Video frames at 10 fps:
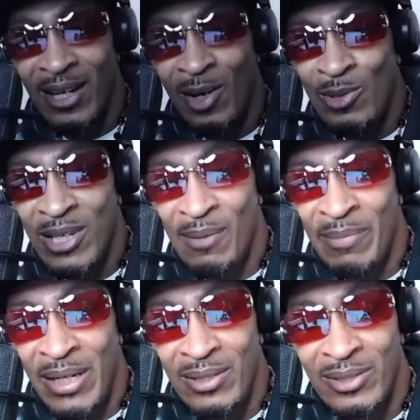Hotep
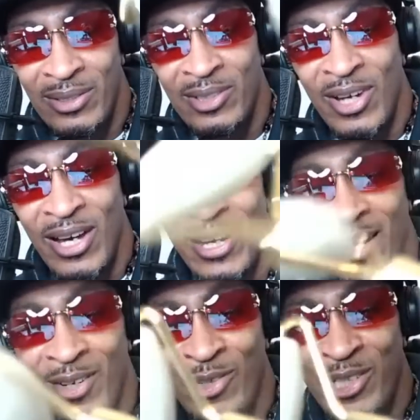Mingles. You know how they
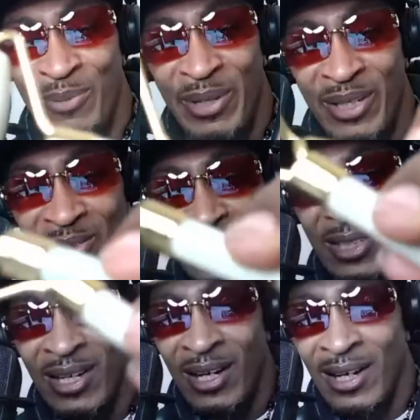got Christian
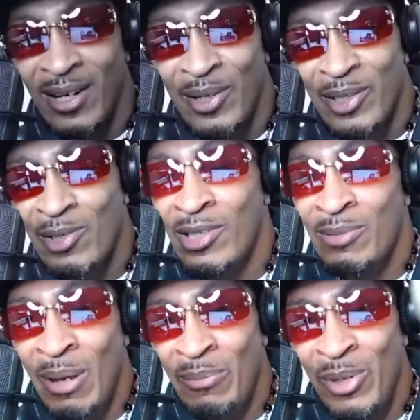Mingles? You just
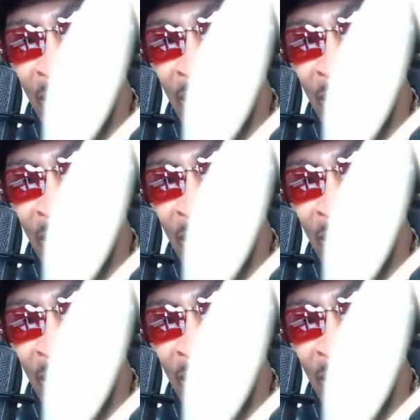met me on